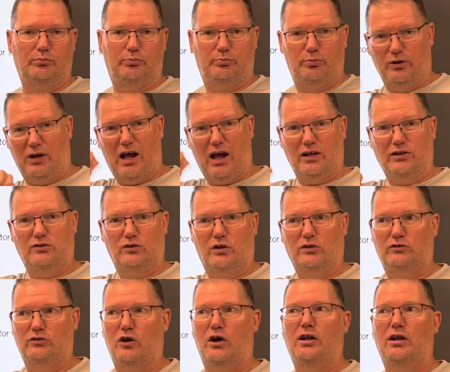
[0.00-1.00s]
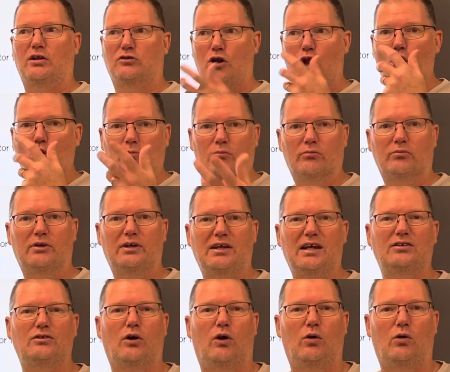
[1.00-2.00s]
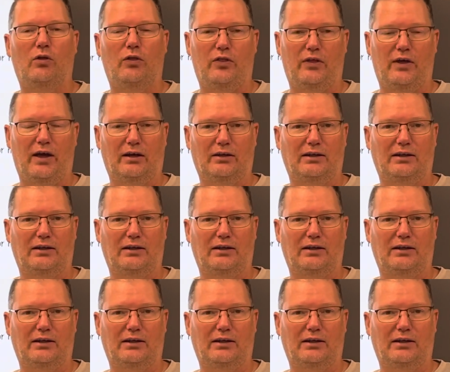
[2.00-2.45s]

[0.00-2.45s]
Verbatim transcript: put hot sauce on it, and eat the whole thing.